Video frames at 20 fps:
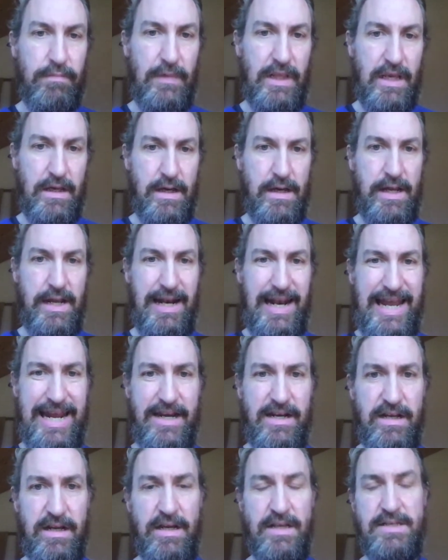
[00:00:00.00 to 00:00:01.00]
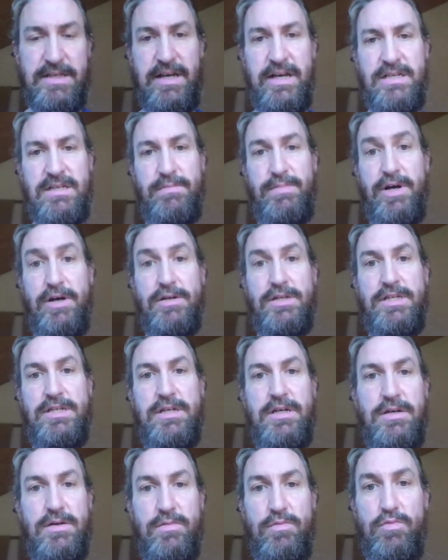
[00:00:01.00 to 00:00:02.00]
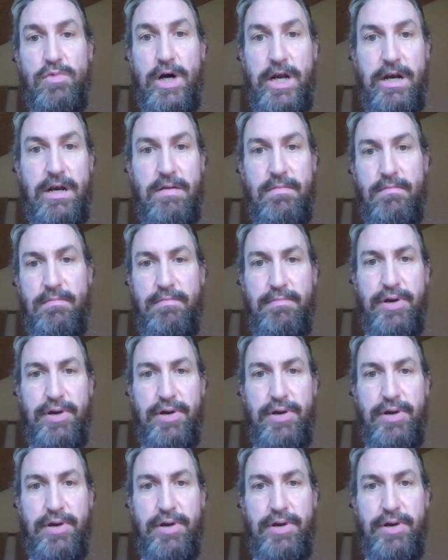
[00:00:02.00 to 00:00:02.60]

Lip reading: electors as opposed to one